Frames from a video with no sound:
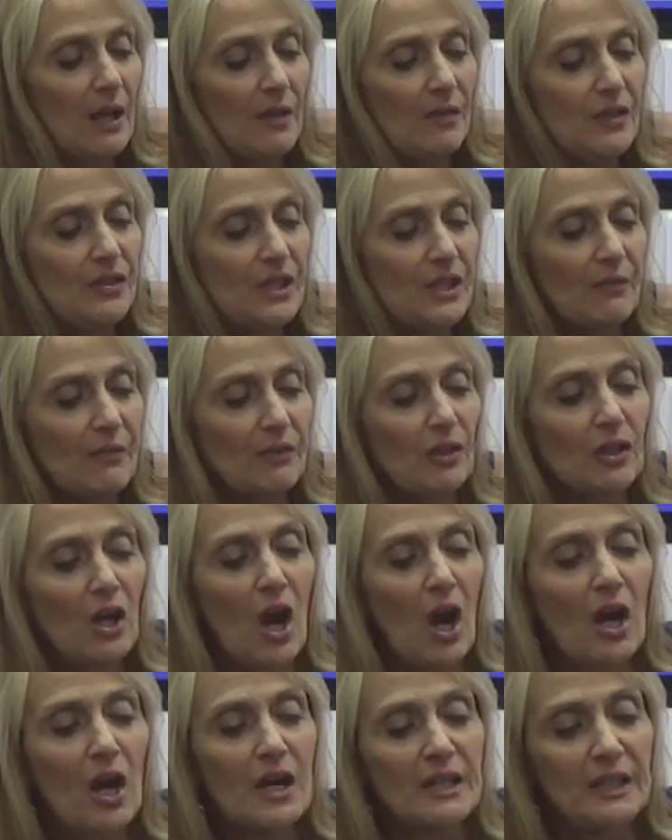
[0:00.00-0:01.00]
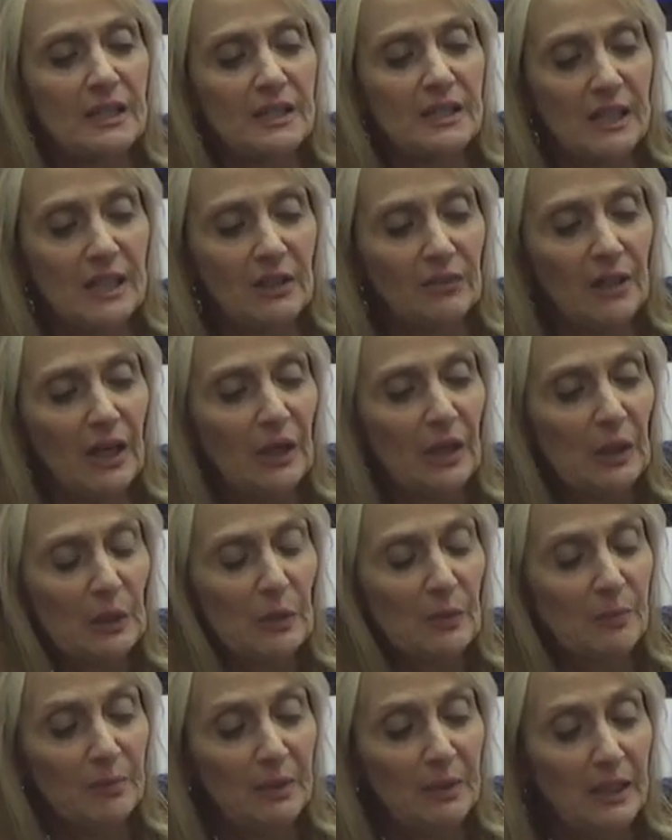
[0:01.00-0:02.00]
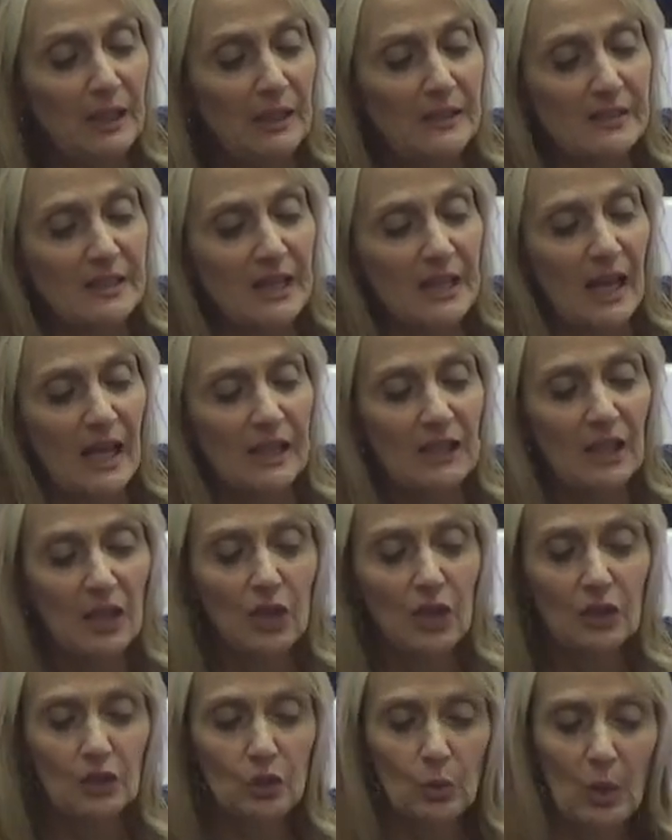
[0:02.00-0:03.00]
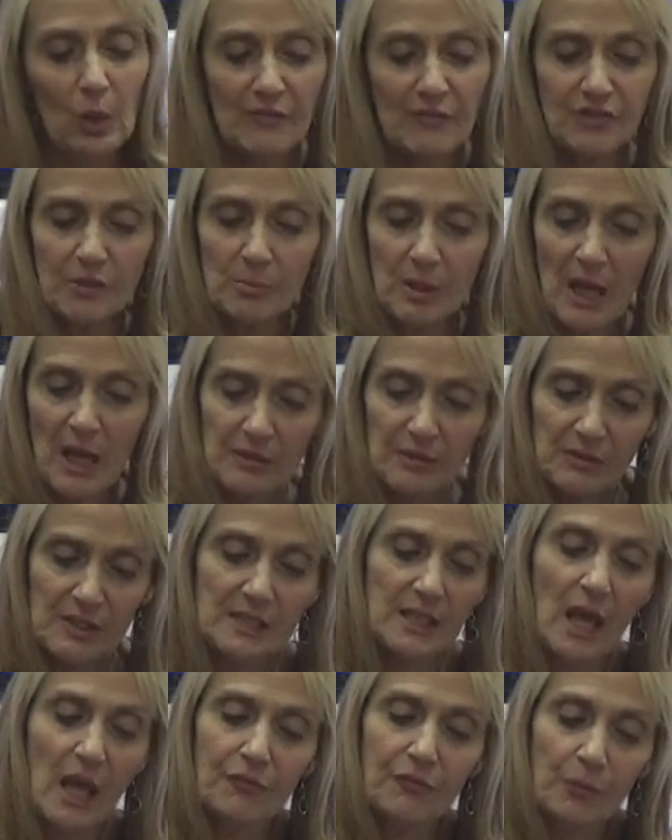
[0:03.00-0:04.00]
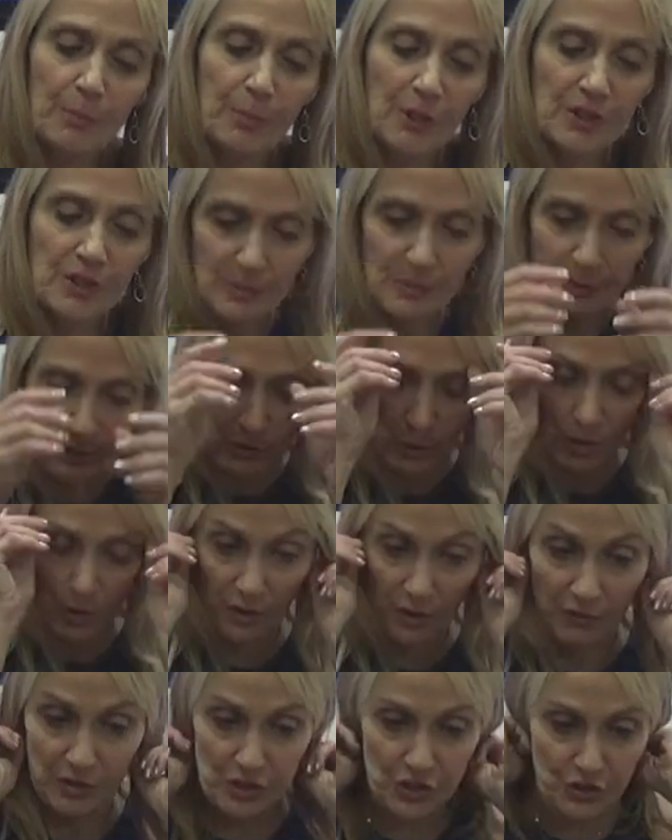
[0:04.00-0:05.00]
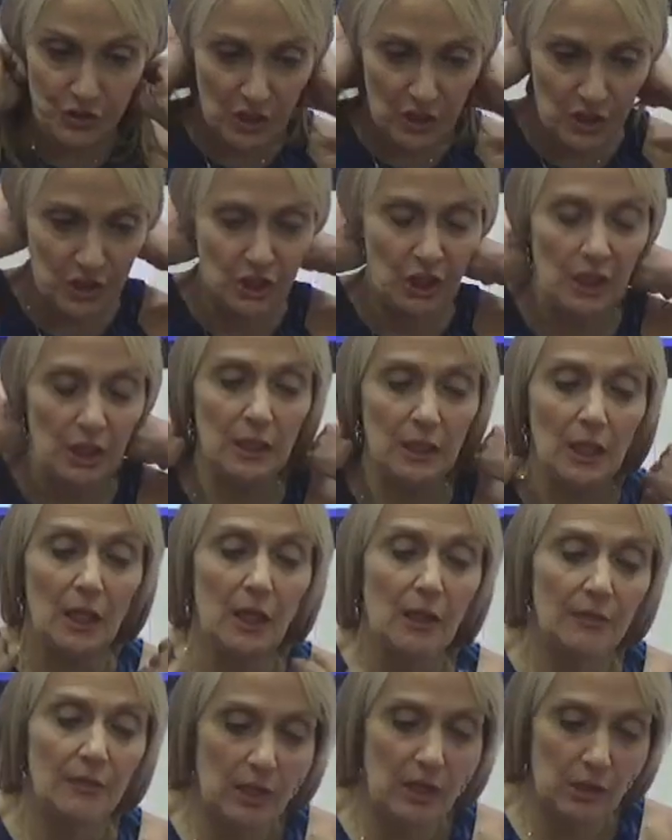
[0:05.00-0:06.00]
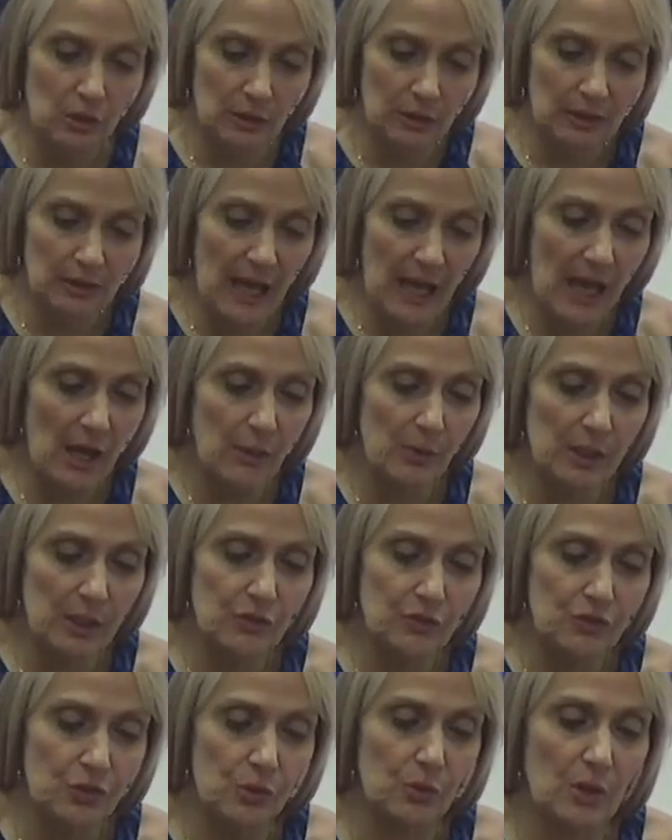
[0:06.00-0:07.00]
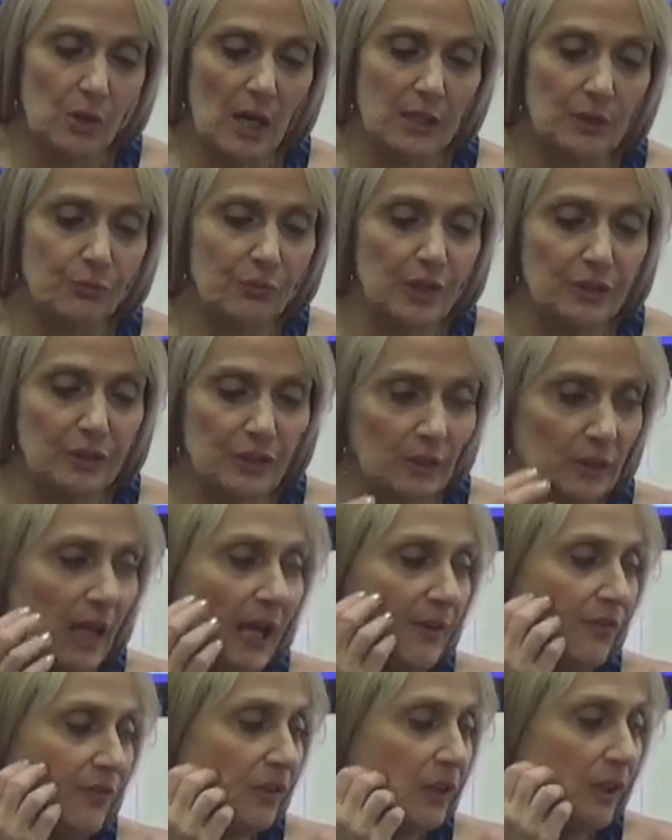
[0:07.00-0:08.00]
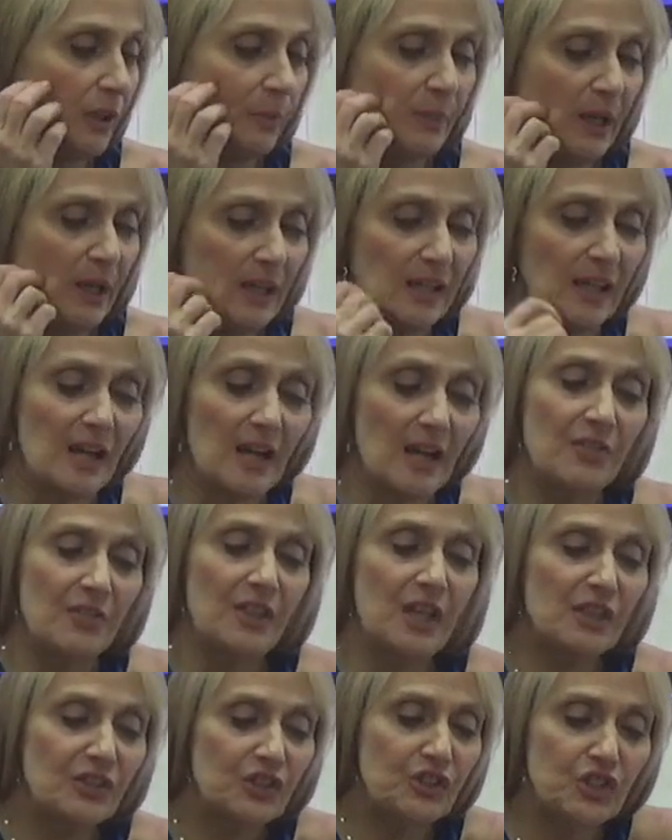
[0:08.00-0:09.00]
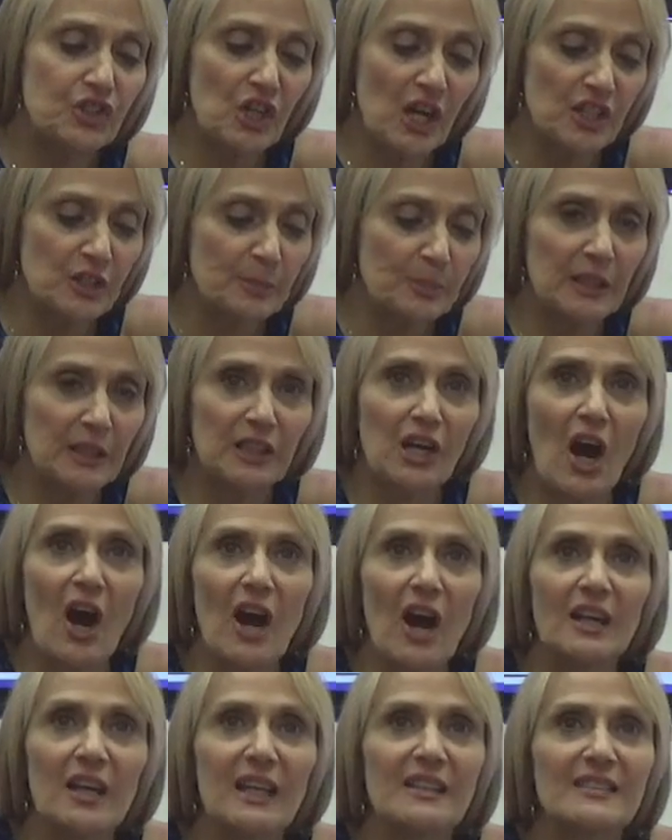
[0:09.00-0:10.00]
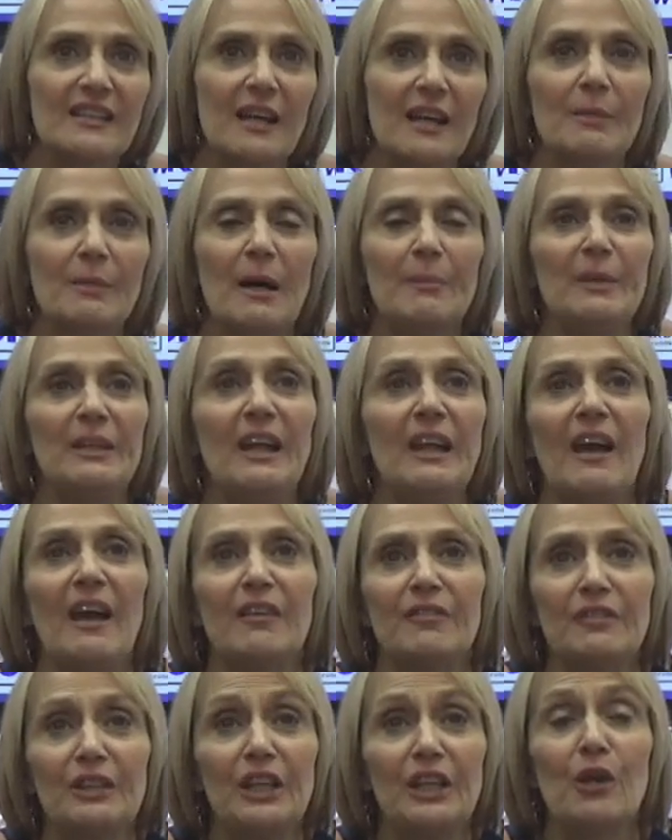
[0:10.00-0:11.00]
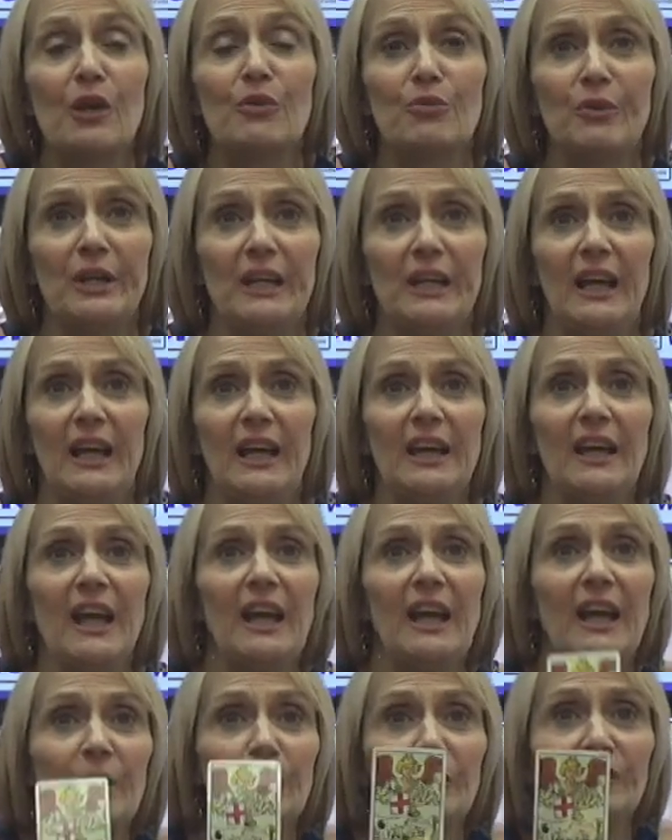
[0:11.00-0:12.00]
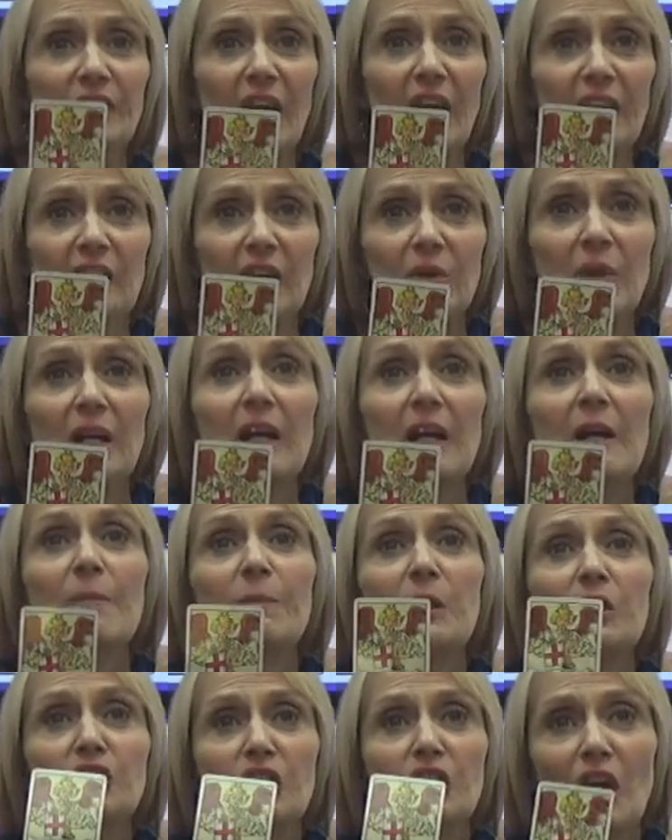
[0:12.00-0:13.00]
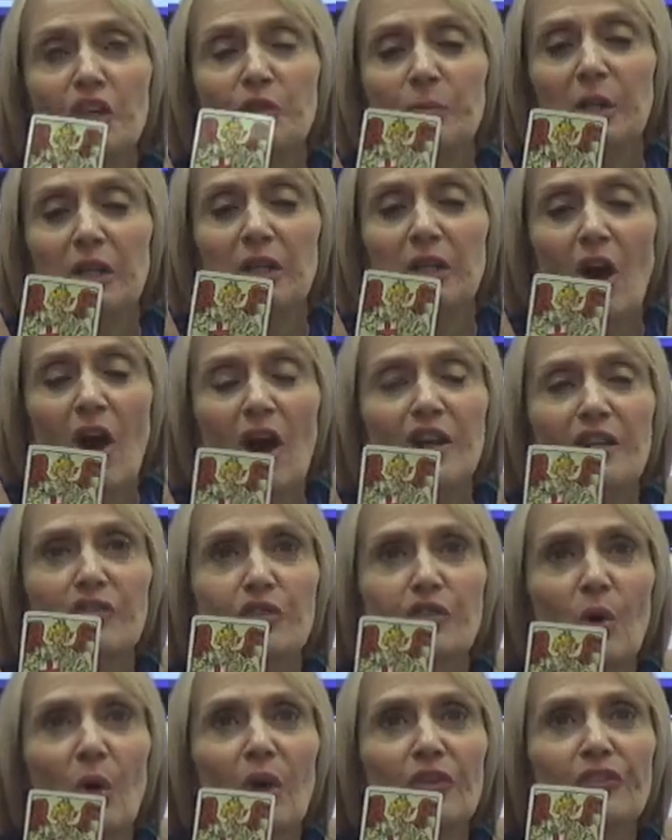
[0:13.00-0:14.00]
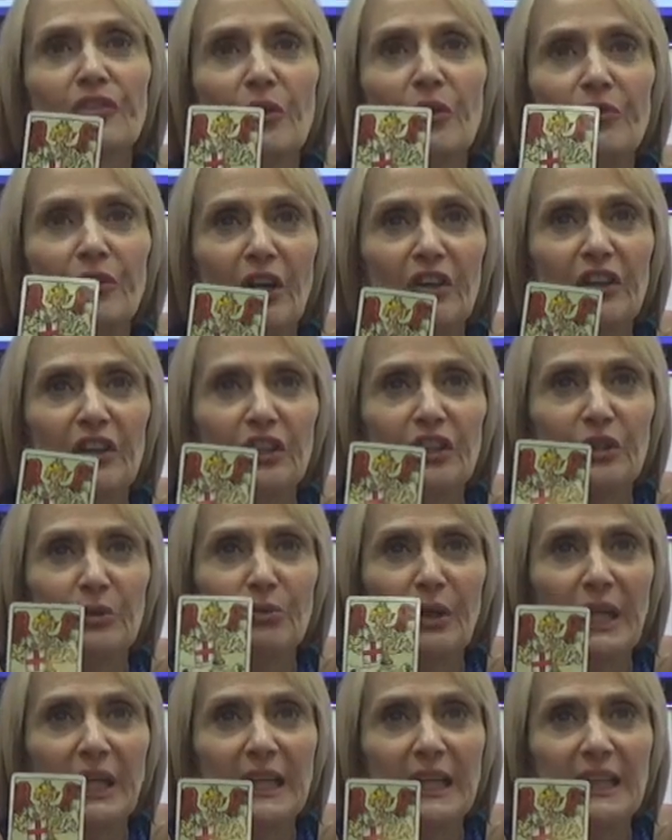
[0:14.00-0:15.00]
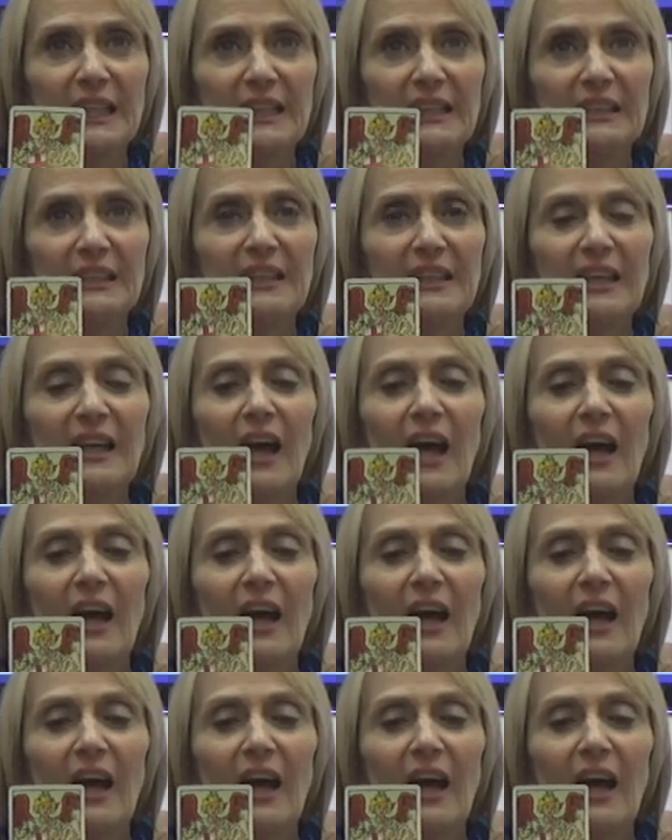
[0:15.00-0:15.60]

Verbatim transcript: The Devil card in tarot means that you have some kind of a self imprisonment or a restriction that you're allowing to kind of run your life a little bit. This judgment card has come up in every reading, and I will tell you, the judgment card is also very Uranian.